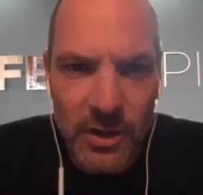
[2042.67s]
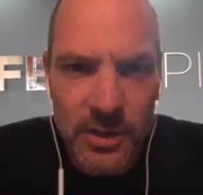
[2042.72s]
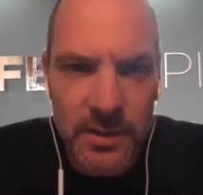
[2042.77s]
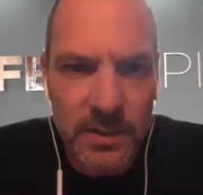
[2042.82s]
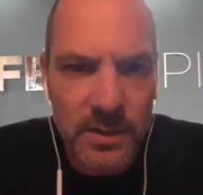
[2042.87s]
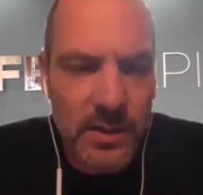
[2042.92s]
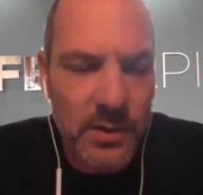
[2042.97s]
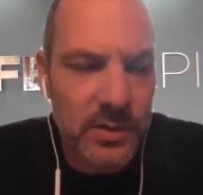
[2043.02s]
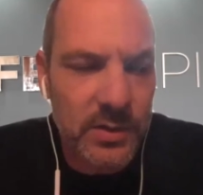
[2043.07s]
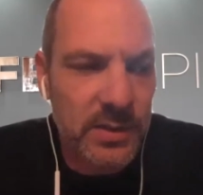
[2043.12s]

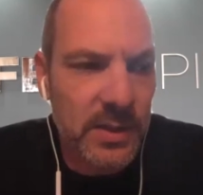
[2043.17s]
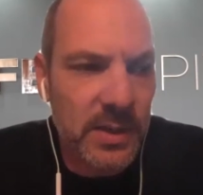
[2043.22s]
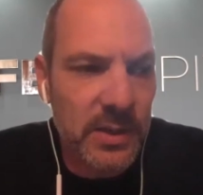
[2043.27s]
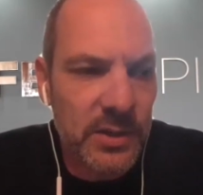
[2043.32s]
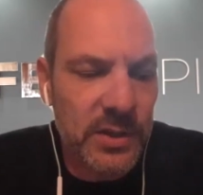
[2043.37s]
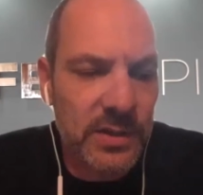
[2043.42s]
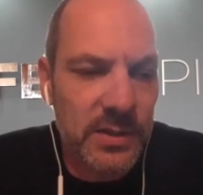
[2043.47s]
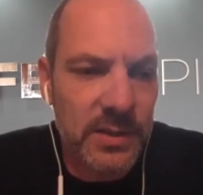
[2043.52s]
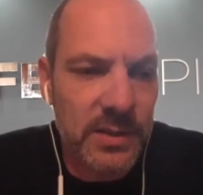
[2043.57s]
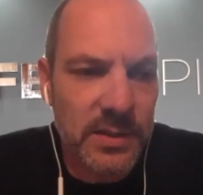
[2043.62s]
those
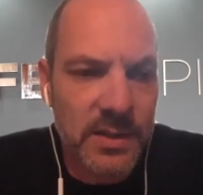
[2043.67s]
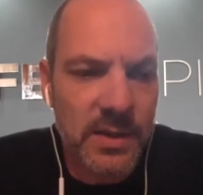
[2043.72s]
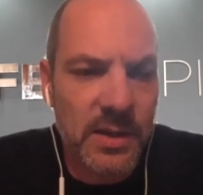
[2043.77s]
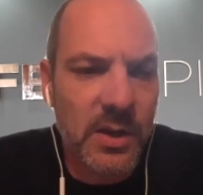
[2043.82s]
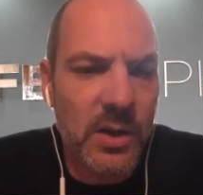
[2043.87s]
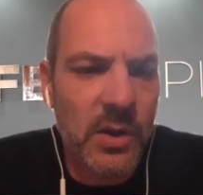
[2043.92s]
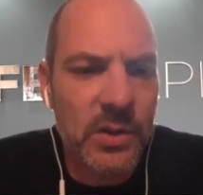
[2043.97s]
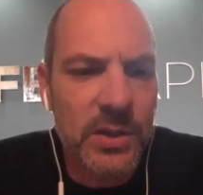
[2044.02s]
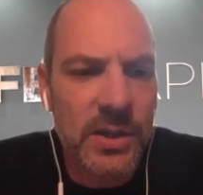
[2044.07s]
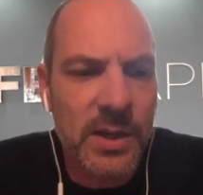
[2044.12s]
diligences and
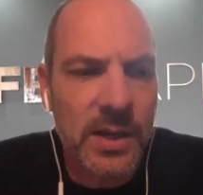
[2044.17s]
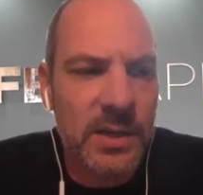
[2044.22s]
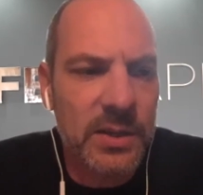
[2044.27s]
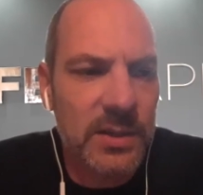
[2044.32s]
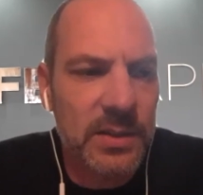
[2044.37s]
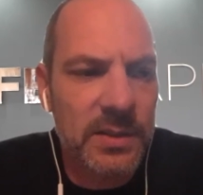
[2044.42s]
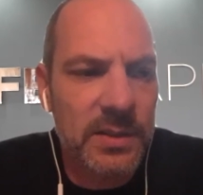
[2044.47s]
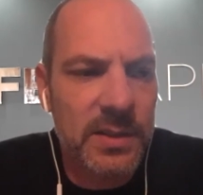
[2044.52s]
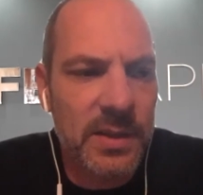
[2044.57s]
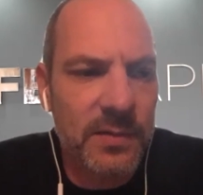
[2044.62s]
negotiations
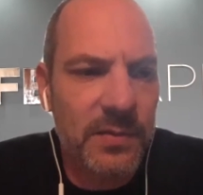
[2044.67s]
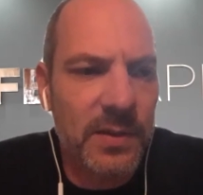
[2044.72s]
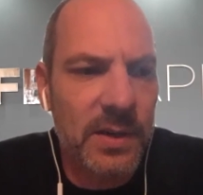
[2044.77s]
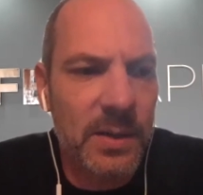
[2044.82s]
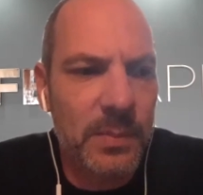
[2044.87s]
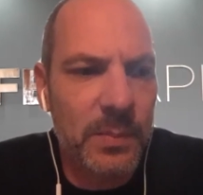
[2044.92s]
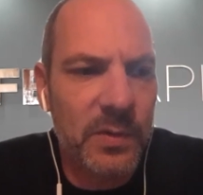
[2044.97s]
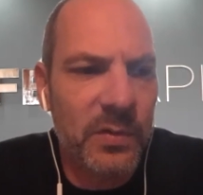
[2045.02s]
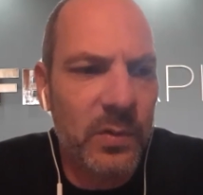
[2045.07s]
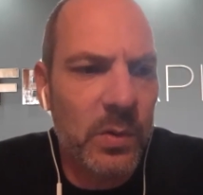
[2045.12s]
definitely
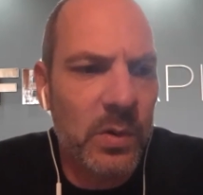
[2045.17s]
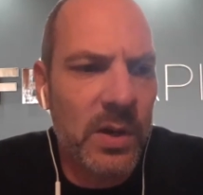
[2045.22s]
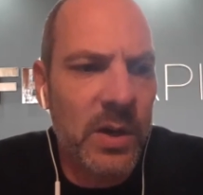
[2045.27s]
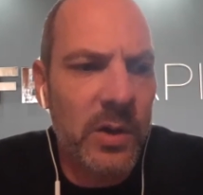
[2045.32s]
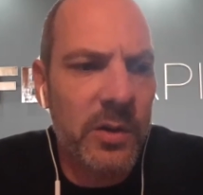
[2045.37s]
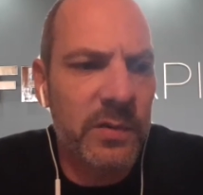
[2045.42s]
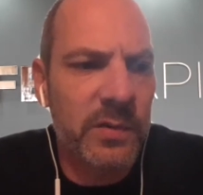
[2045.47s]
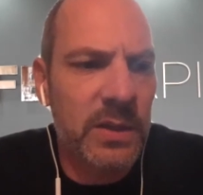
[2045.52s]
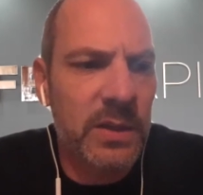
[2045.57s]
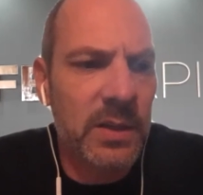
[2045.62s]
before
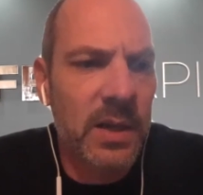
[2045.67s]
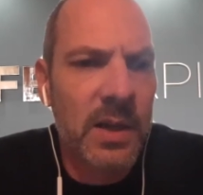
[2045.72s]
COVID.